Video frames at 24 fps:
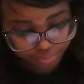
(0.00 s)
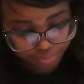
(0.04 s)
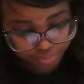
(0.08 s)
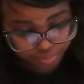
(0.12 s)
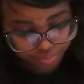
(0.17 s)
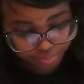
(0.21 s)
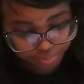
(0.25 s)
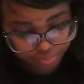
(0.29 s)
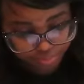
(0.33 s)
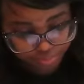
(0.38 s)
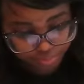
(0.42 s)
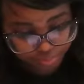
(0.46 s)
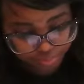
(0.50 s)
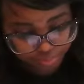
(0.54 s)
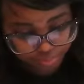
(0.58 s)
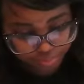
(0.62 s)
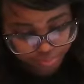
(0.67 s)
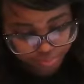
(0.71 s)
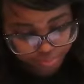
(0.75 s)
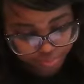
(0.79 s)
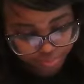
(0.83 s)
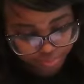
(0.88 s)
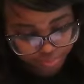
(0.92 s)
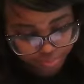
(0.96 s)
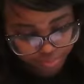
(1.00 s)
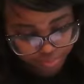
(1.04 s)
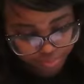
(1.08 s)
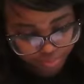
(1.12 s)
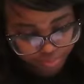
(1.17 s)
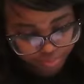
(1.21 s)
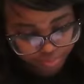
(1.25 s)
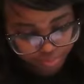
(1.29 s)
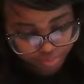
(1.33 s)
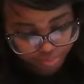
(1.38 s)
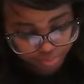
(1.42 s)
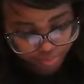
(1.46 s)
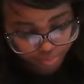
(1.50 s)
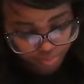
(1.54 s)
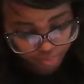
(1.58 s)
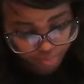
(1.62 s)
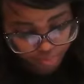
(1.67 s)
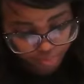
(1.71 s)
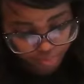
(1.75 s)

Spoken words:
Nothing is said.